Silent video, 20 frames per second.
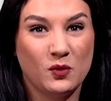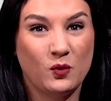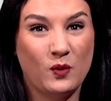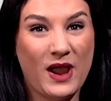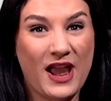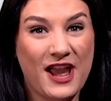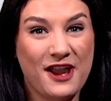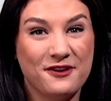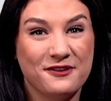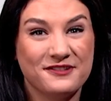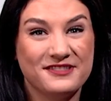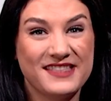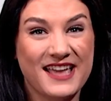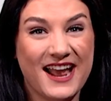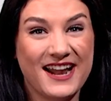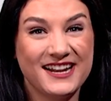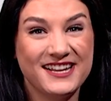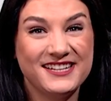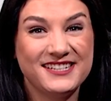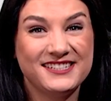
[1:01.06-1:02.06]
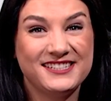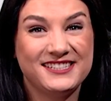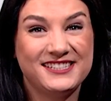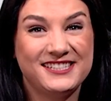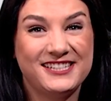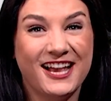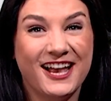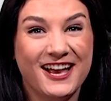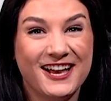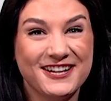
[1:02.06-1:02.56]
Wow, that is
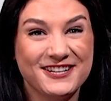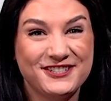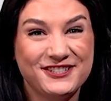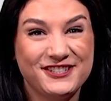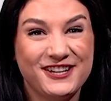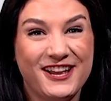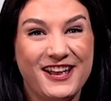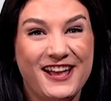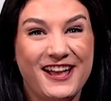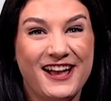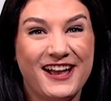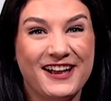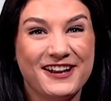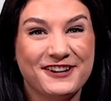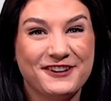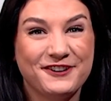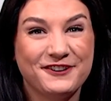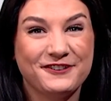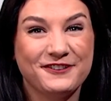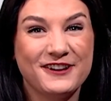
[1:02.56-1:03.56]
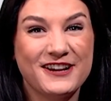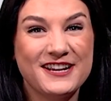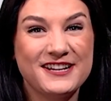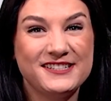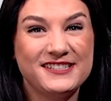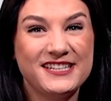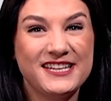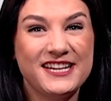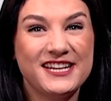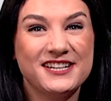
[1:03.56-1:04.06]
such a
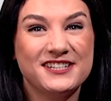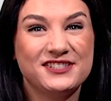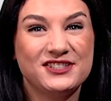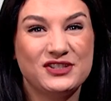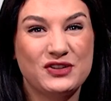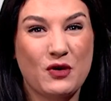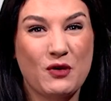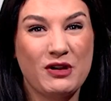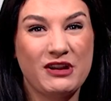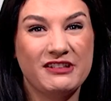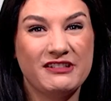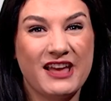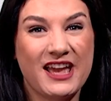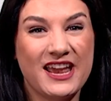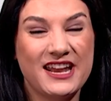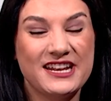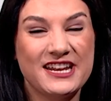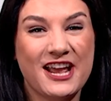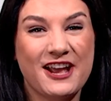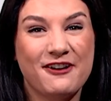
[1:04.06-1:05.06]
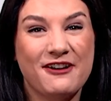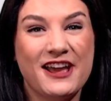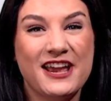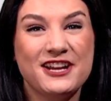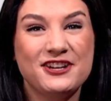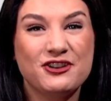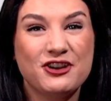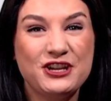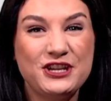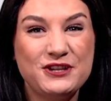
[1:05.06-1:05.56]
crazy storyline. Now, I
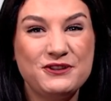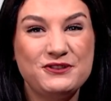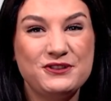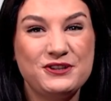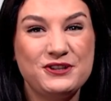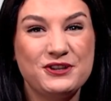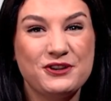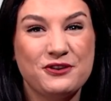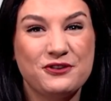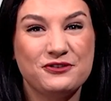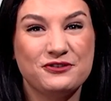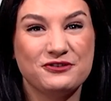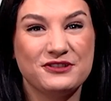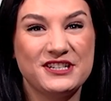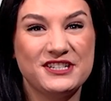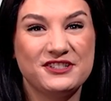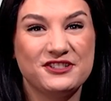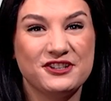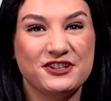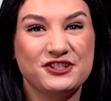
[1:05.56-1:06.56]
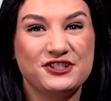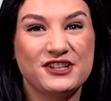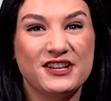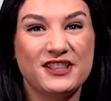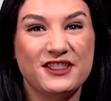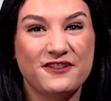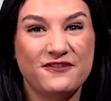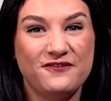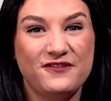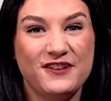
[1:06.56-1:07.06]
know you do your own research
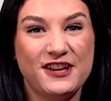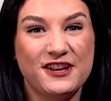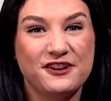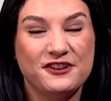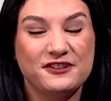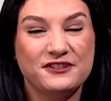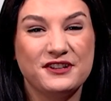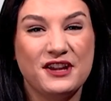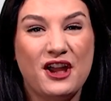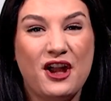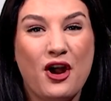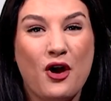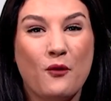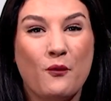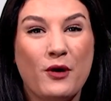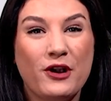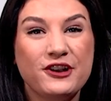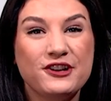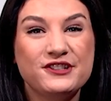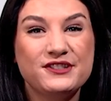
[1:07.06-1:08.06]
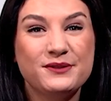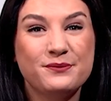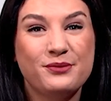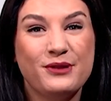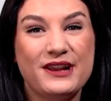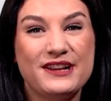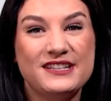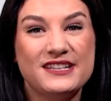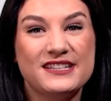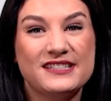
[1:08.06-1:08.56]
in the field. What are some
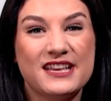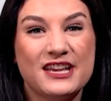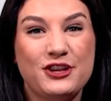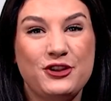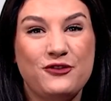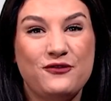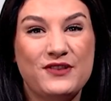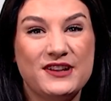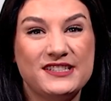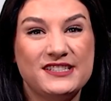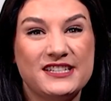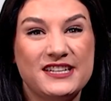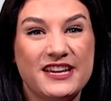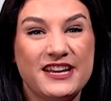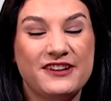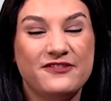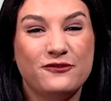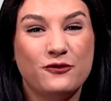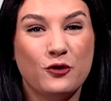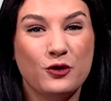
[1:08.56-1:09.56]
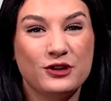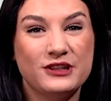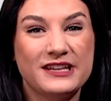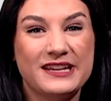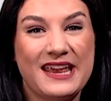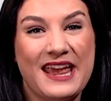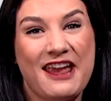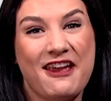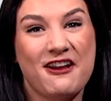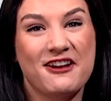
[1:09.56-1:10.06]
places that you visited for the
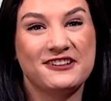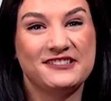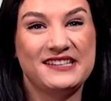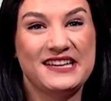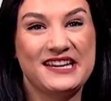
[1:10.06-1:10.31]
Chaos